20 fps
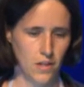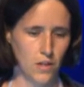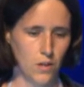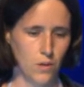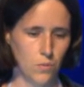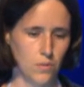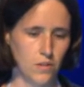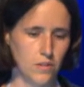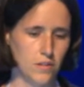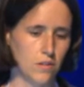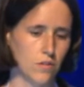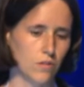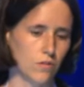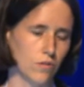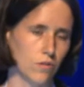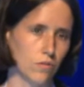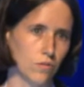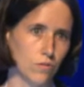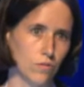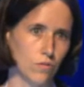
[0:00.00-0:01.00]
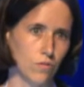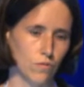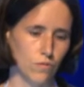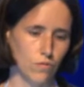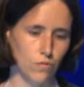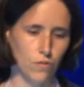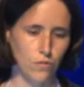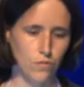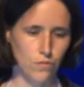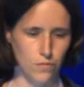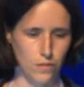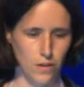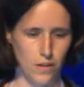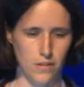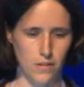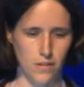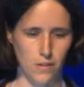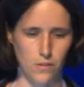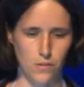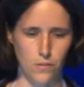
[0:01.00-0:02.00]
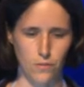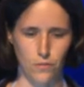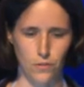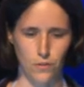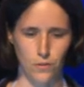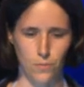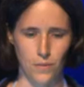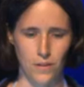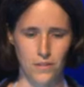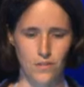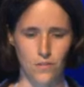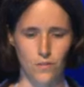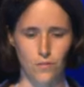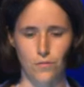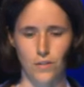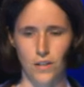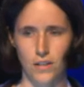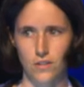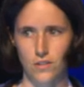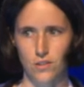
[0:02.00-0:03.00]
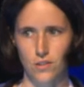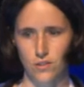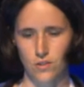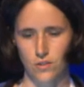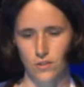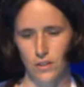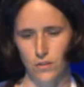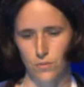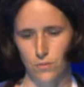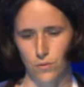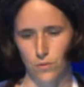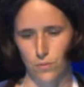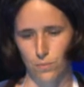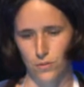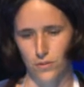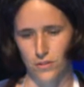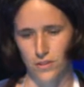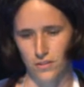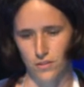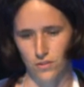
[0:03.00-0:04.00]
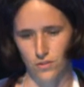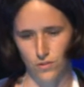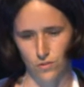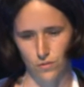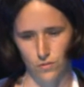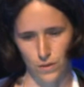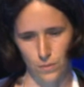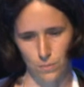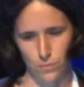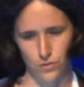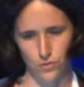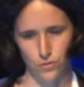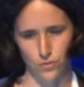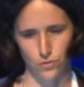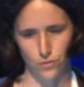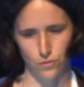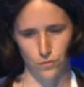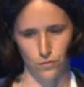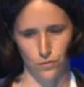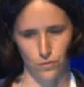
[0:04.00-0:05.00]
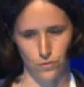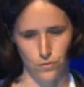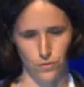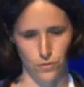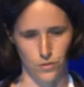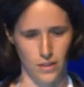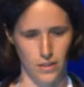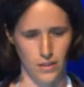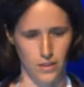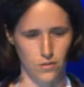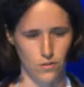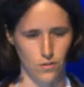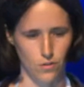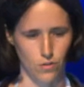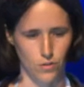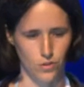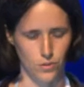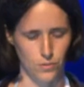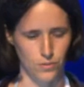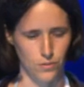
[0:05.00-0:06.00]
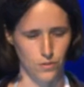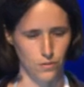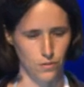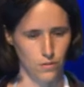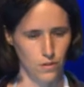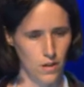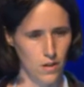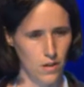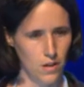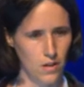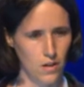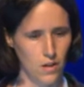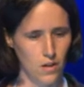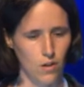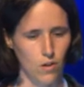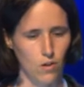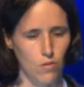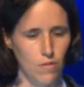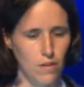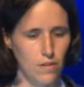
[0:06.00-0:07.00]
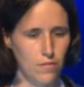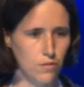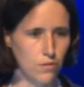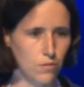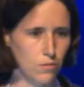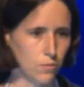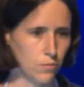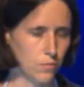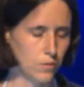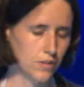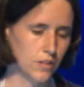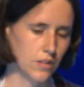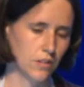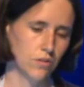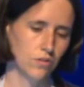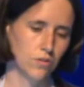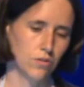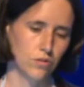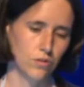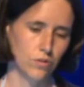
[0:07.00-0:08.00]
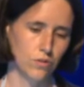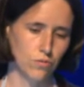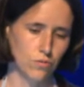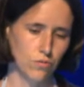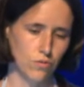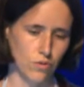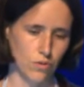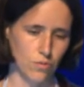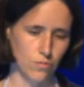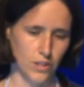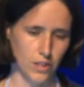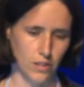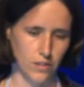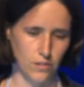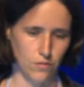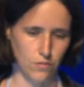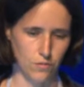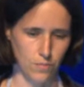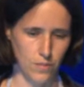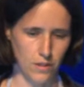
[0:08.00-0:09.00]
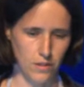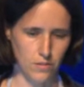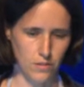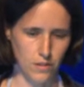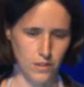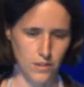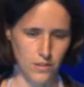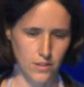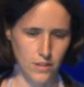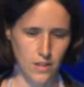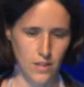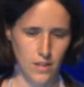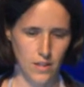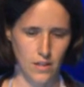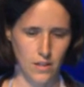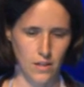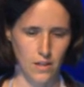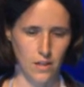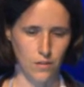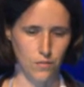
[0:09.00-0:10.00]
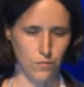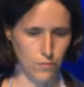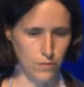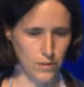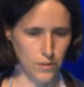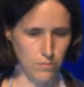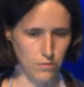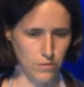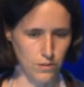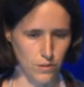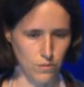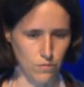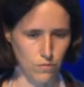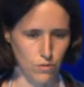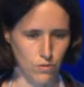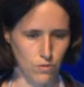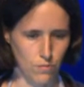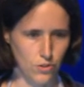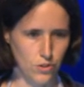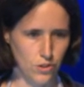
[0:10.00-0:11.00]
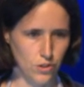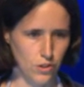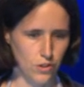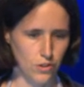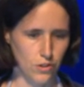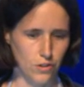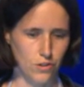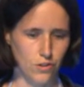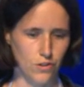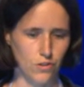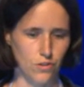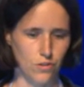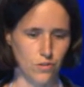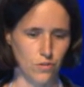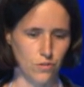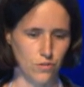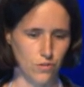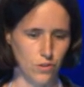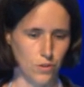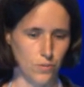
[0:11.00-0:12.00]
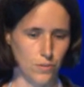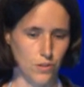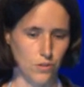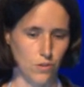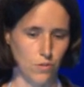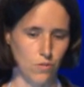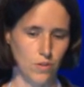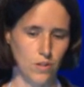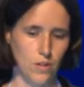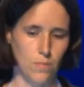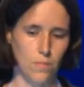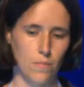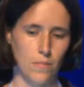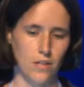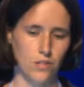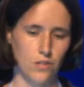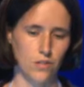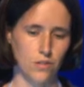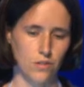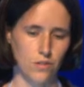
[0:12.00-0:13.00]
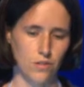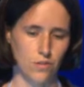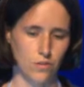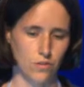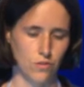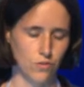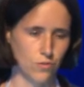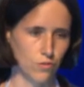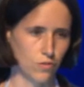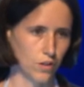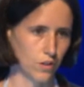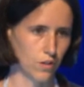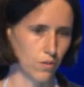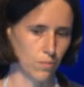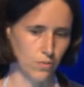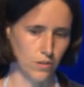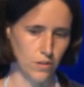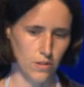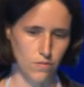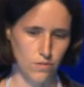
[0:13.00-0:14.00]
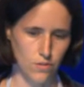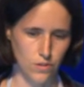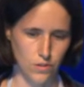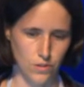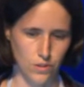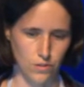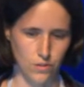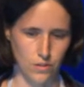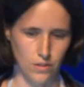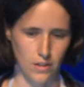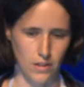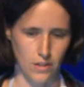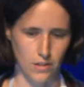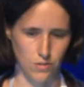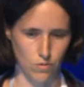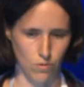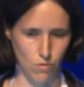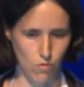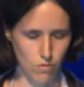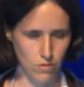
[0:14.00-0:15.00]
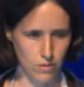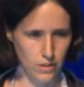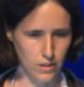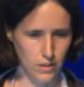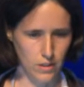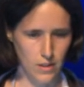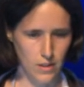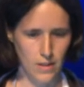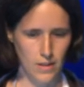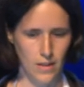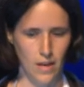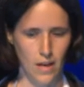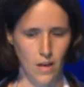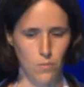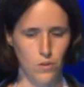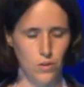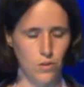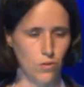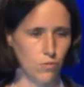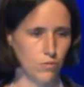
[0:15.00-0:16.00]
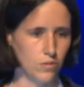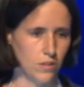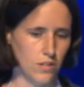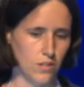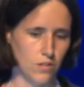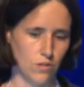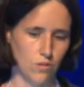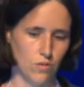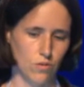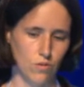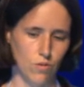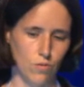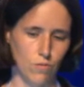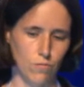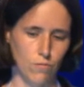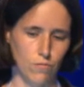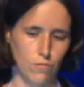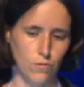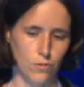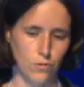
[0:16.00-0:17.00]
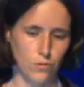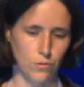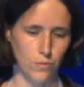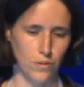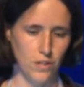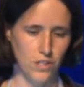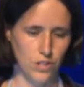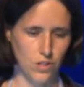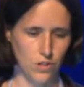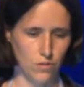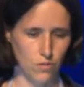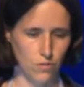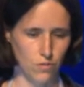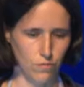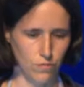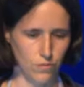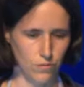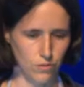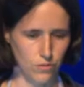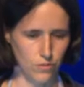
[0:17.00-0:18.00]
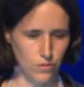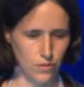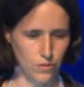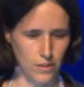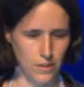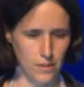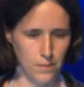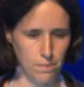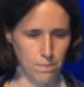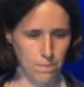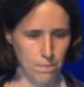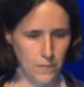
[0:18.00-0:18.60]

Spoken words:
We did not find environmental factors that were predictors of episodes of nocturia in the hospital. However, we did not use objective metrics like frequency volume charts. Nocturia was only measured during the previous night only, and we know there is a known fluctuation of nocturia.